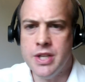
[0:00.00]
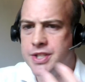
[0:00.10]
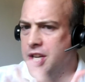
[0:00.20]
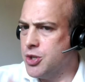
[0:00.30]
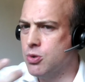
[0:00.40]

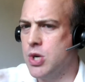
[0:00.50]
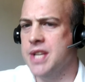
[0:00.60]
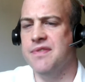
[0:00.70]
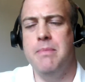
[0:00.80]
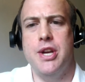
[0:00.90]
Digital
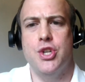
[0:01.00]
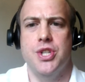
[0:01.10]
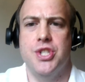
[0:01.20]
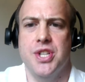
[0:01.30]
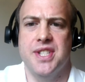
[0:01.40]
transformation
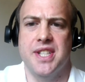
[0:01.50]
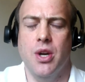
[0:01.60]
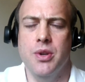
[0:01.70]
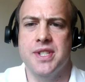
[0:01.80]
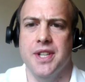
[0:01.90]
is just as
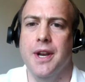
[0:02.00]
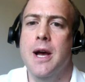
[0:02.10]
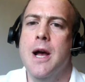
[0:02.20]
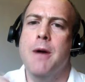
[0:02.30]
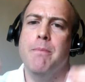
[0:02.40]
constant,
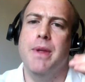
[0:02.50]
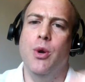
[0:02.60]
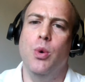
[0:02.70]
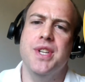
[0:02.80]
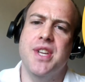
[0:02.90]
but
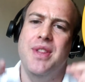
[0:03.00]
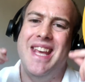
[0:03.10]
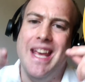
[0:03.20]
then also the